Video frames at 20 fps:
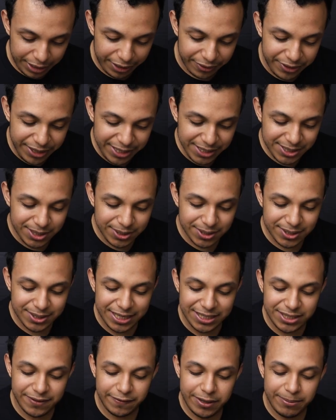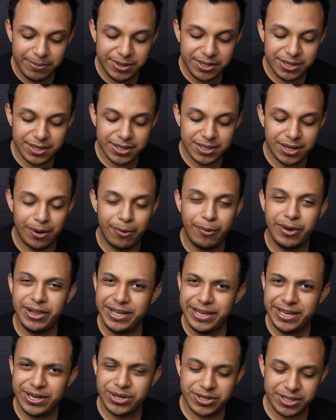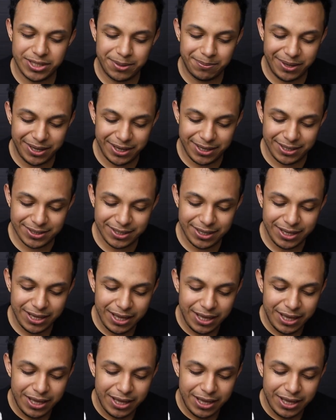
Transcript: now these two sets of images are really interesting because